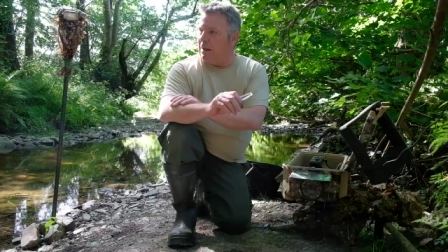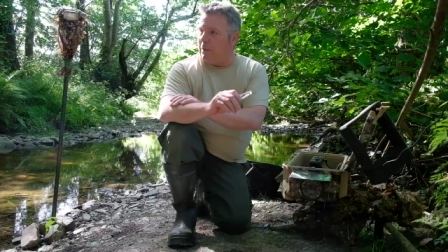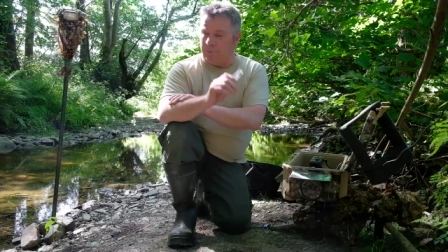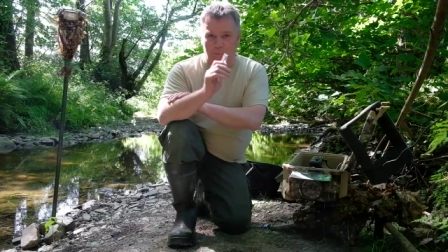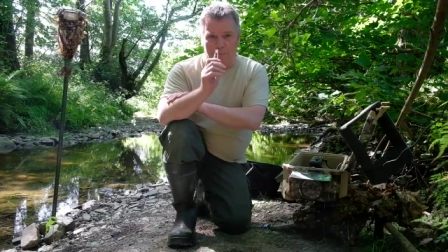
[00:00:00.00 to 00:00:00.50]

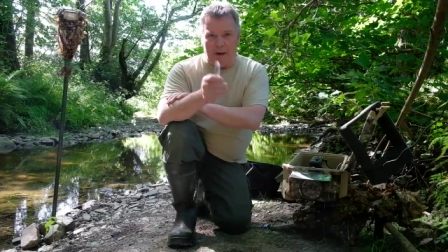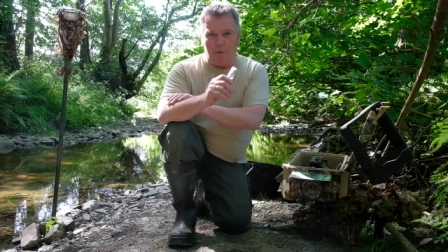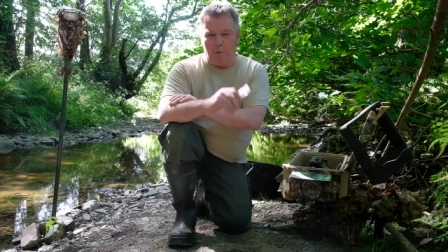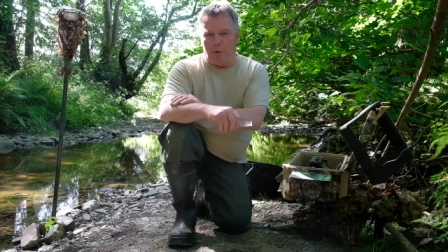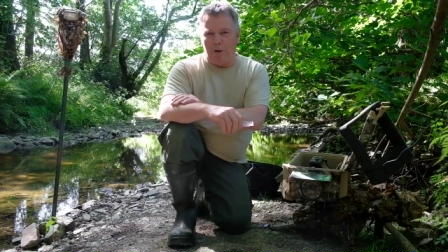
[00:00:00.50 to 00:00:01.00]
I've been
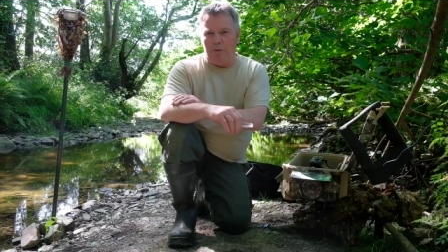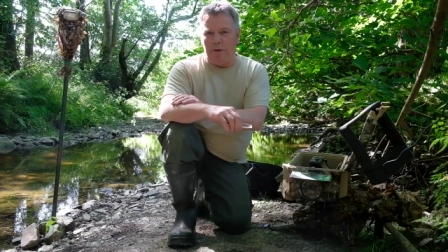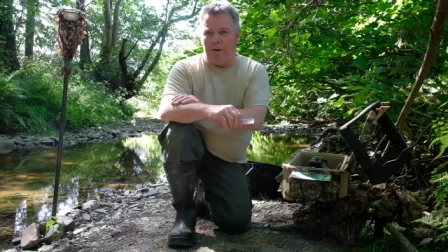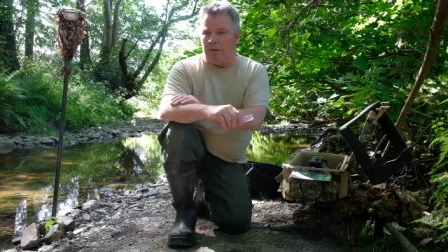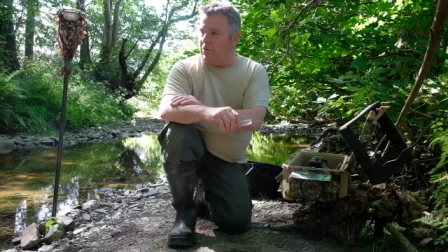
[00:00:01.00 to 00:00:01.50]
out walking
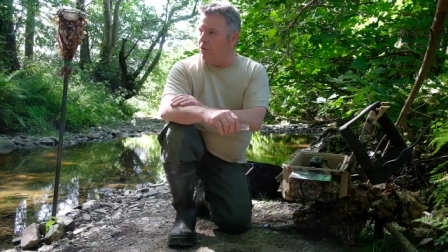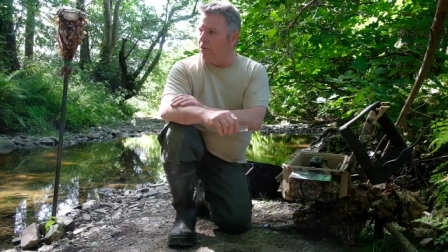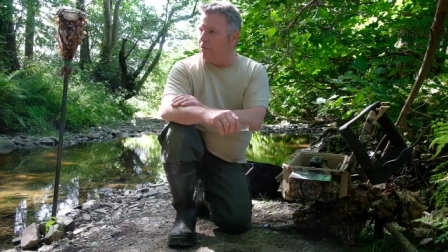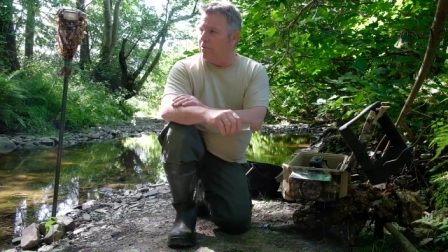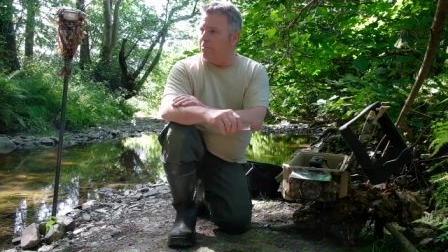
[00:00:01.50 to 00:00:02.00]
the
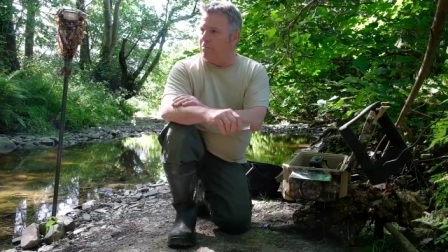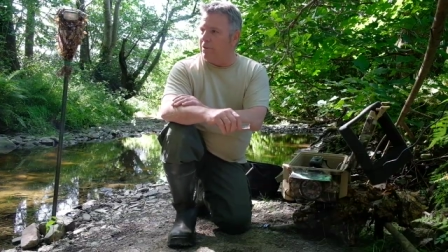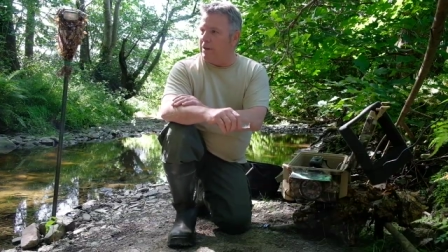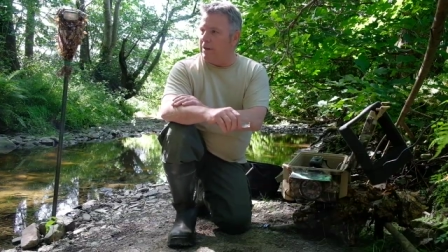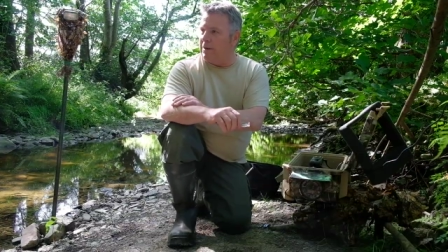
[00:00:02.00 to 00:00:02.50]
dogs
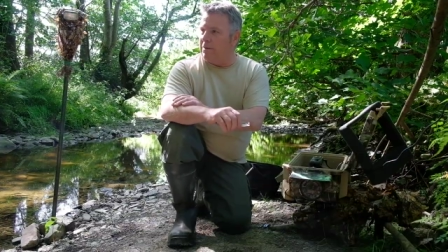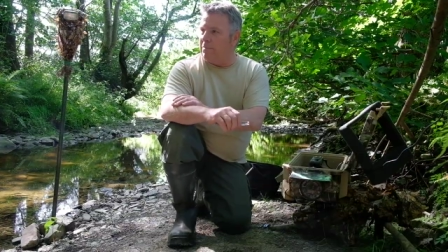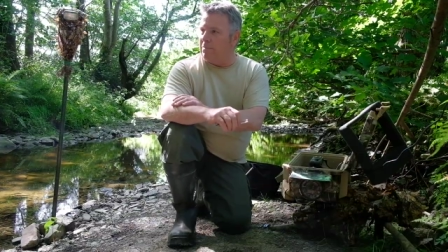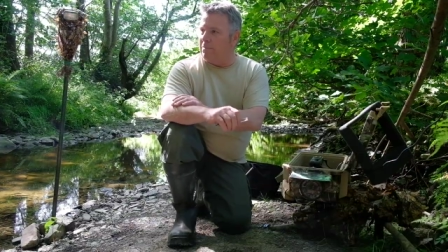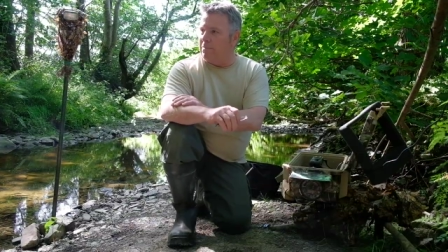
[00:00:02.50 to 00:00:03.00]
uh,
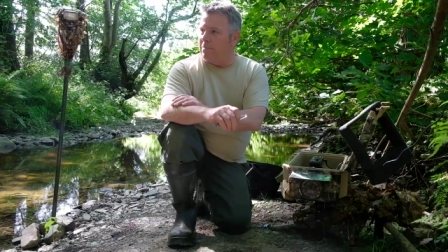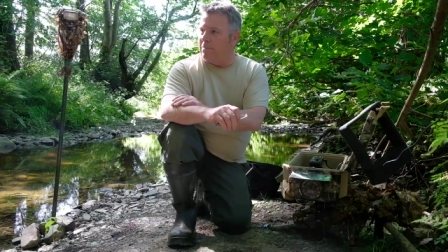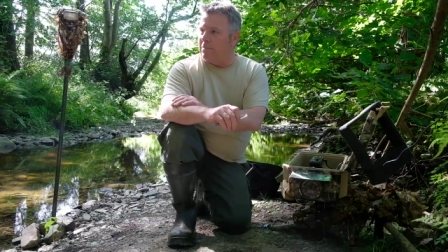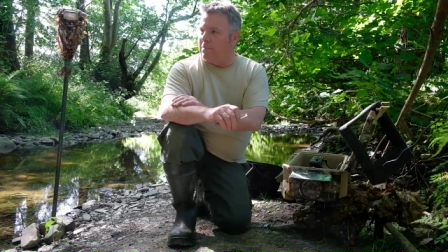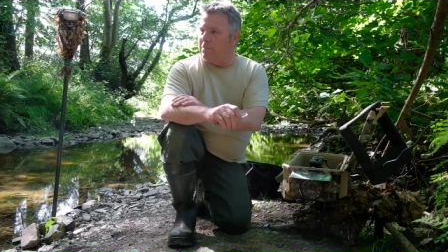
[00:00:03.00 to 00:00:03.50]

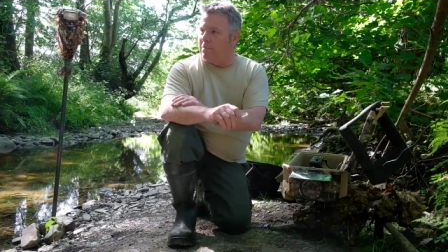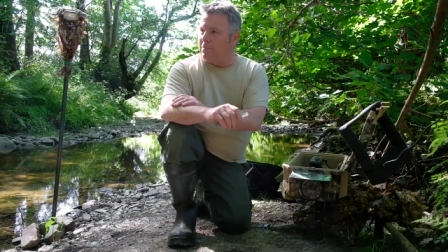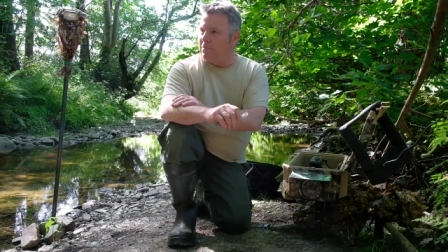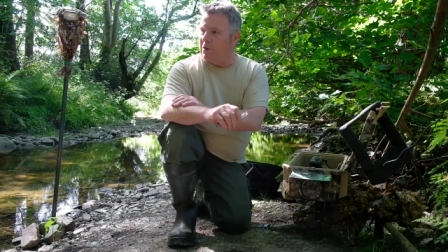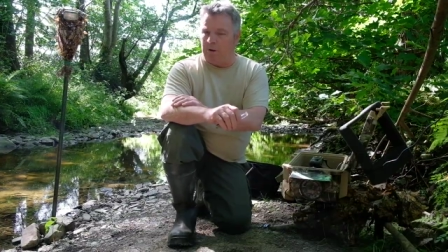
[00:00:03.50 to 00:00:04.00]

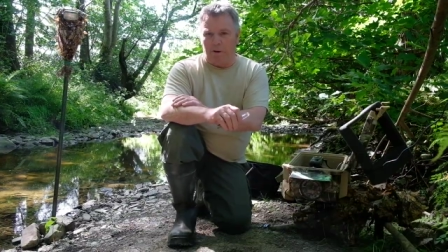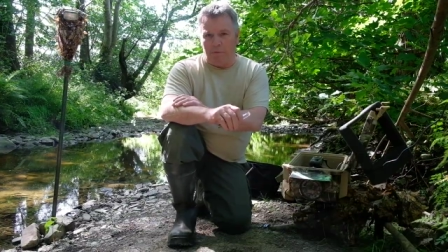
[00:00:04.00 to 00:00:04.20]
on a